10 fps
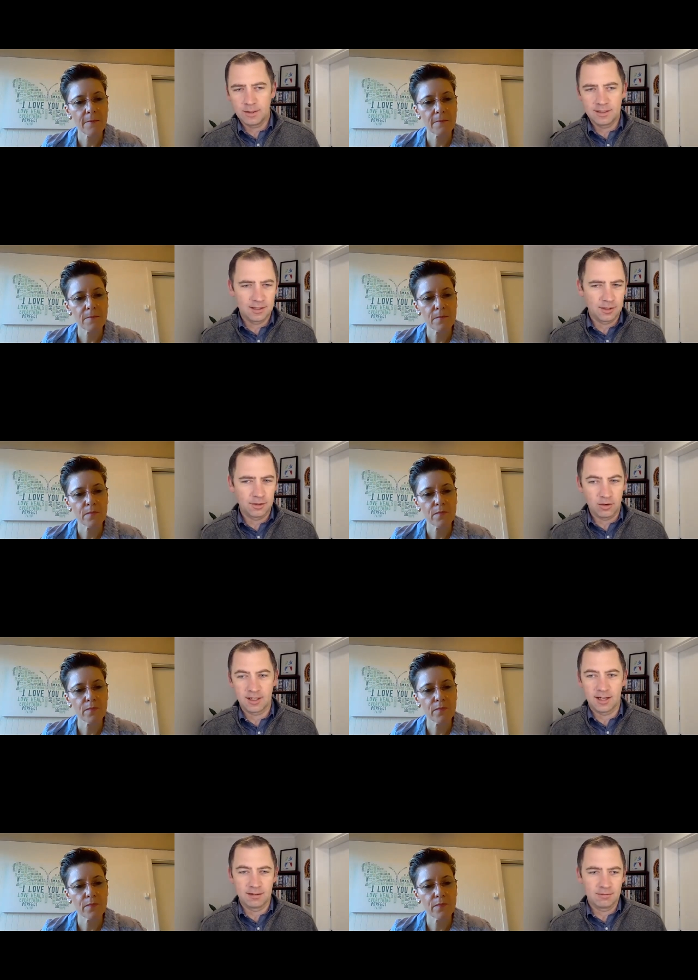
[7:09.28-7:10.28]
Speaker 1: when do you go,
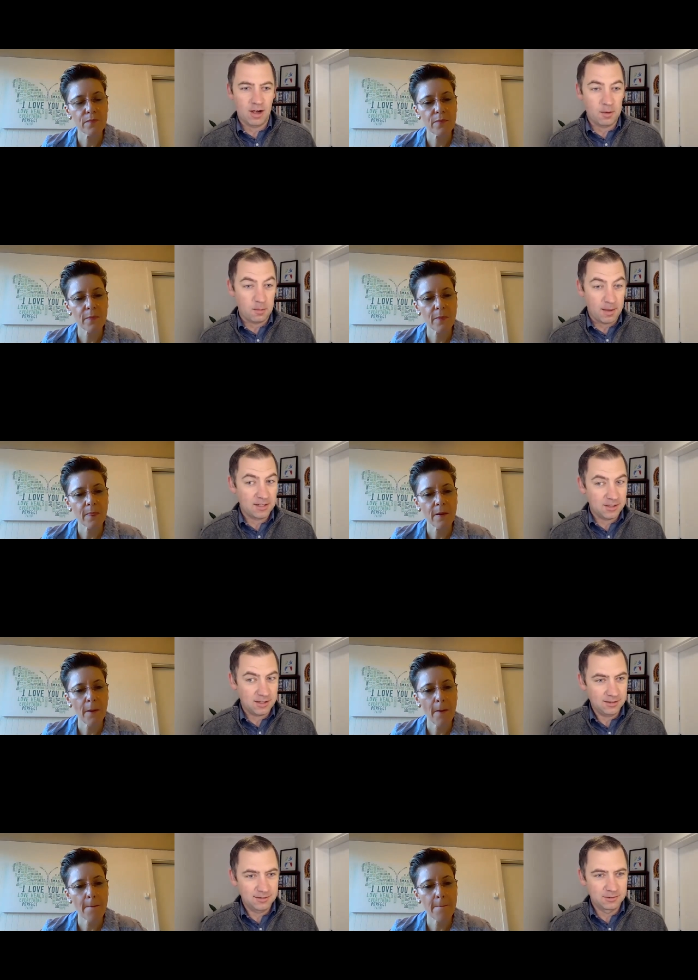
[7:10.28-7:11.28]
okay, I'm a
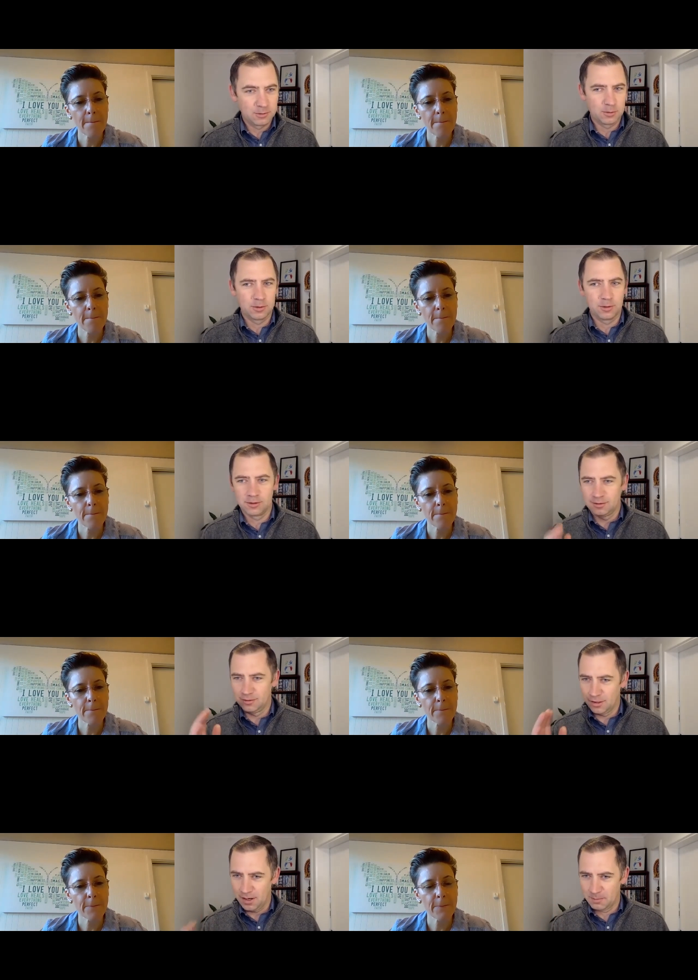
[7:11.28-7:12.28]
manager or
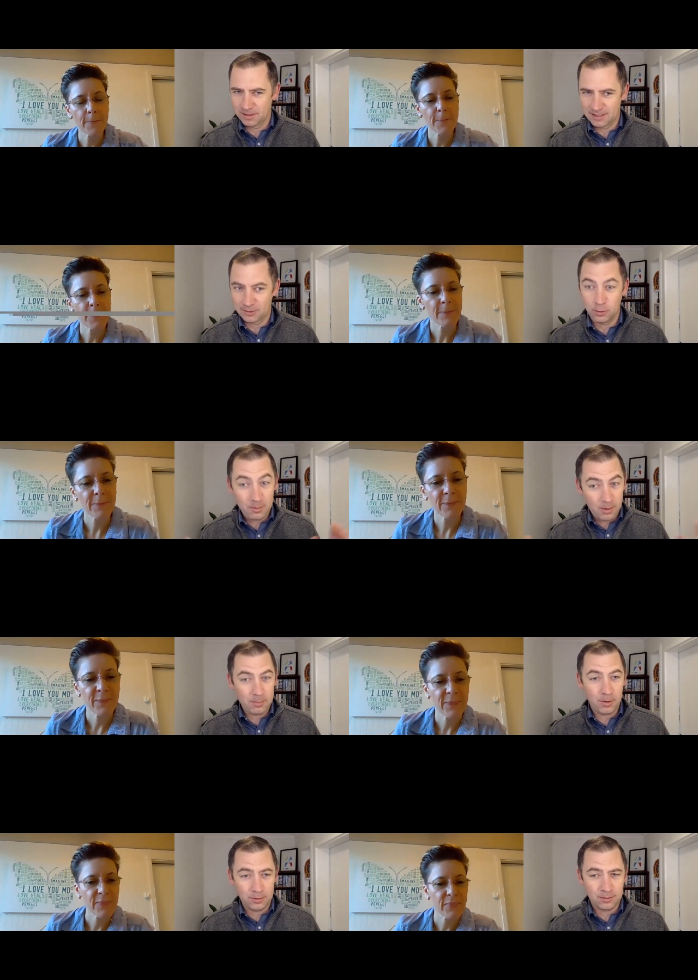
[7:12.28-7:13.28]
I'm a leader, or am I
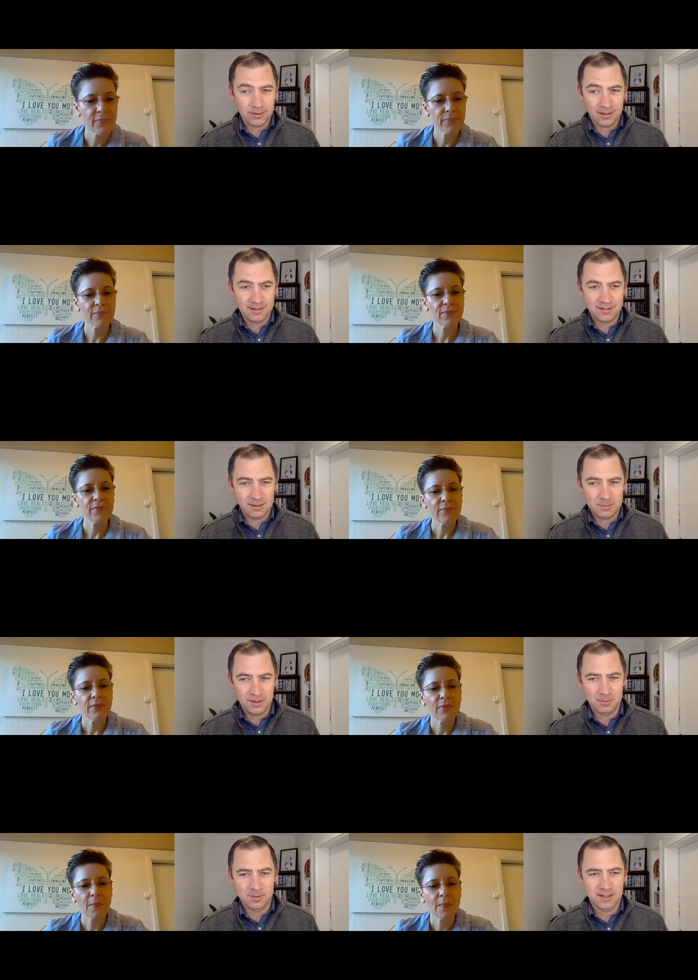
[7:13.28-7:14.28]
both at the same
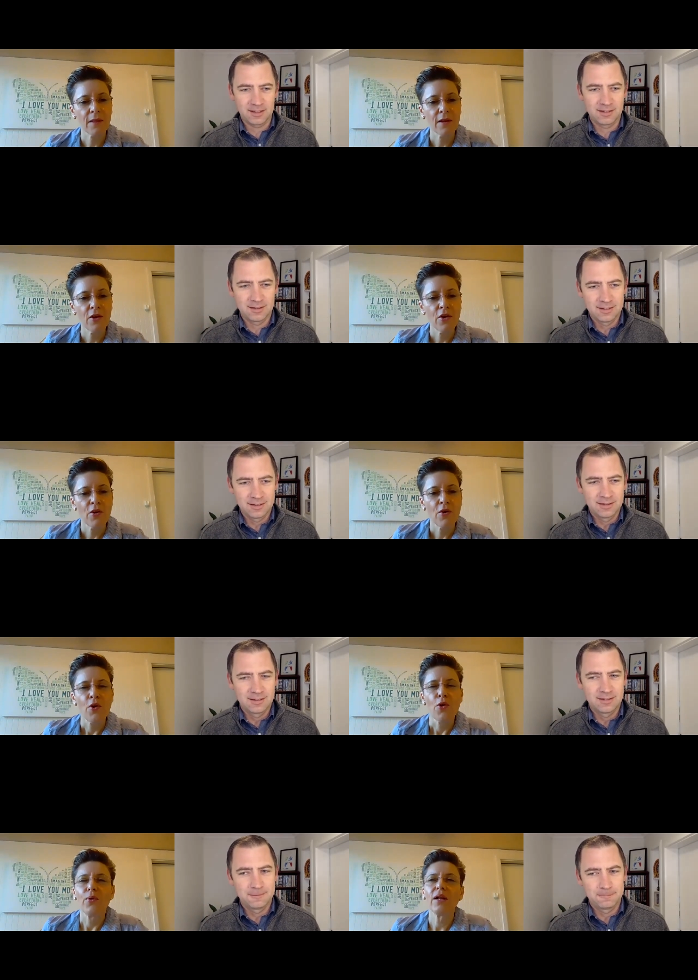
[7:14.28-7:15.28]
time? Is that
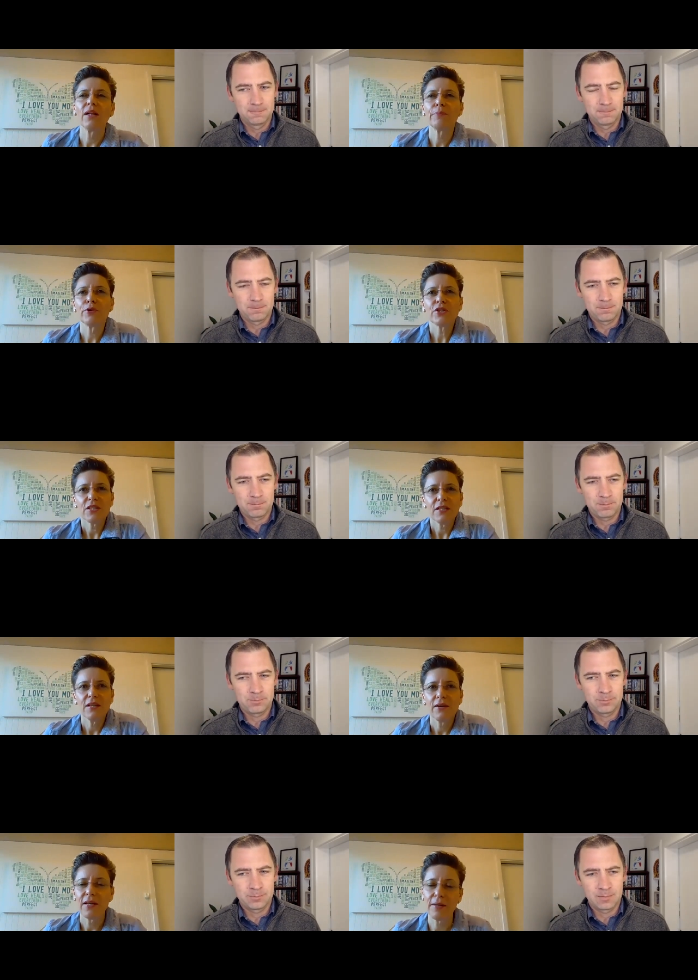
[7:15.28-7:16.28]
Speaker 2: well, a person,
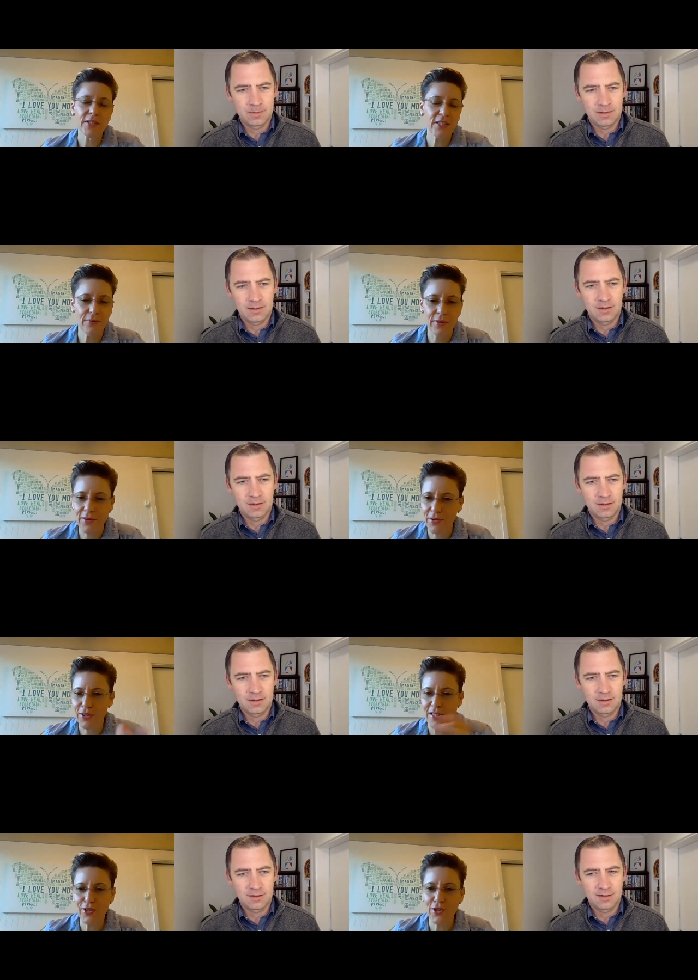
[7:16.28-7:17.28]
let me tell you
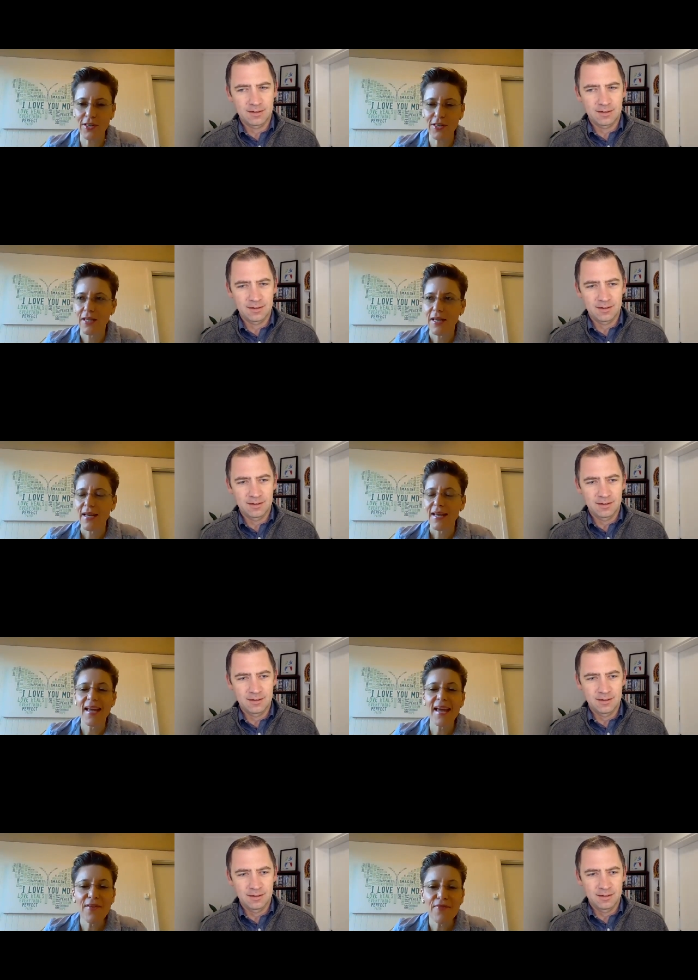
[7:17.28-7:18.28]
honestly, Colin,
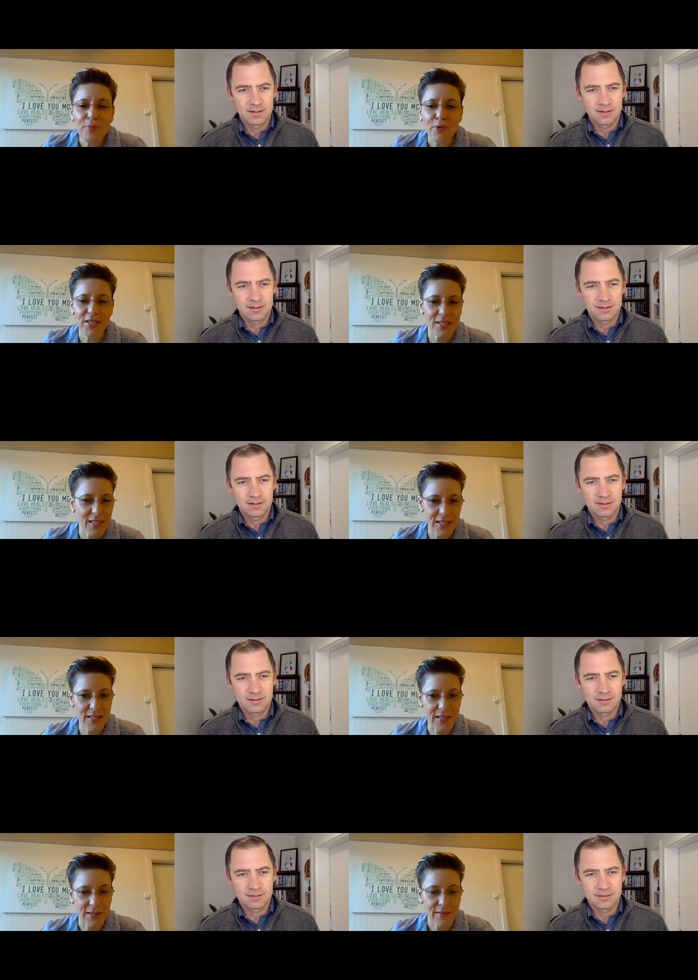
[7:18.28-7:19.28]
everybody's a
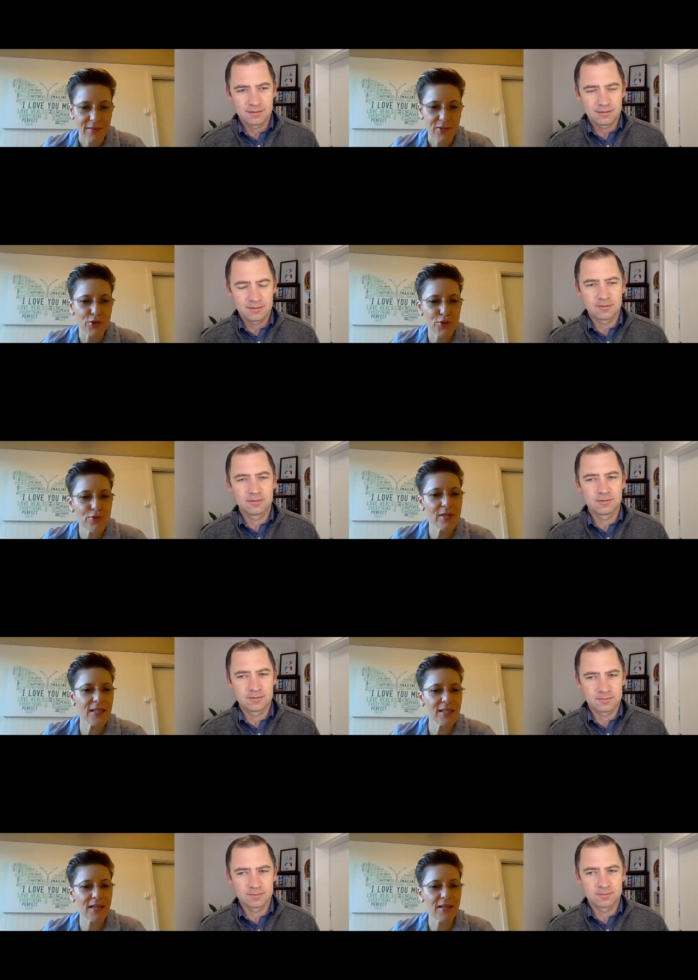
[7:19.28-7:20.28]
leader. You're a
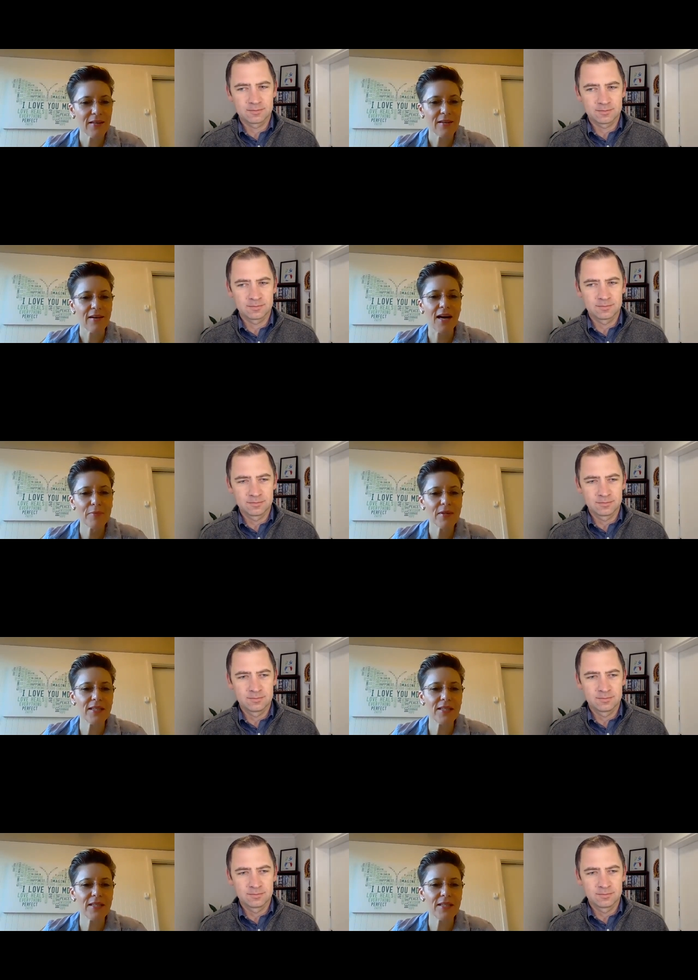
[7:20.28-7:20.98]
leader, I'm a